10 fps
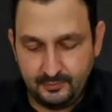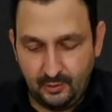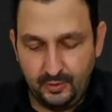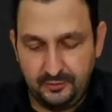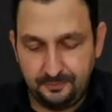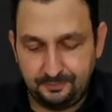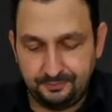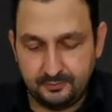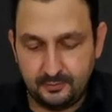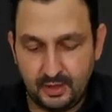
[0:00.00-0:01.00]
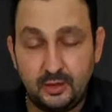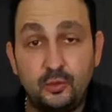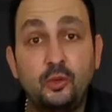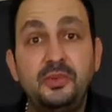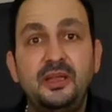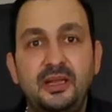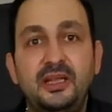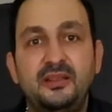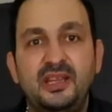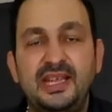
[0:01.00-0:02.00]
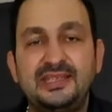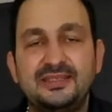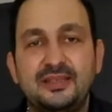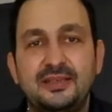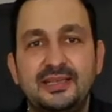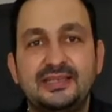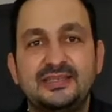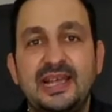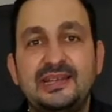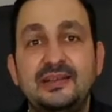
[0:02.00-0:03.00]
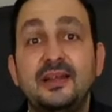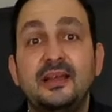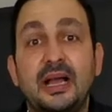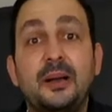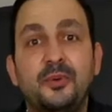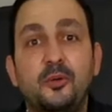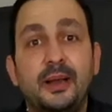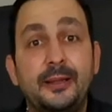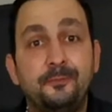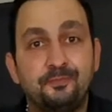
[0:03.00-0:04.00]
Well, to me it tastes exactly like apple pie.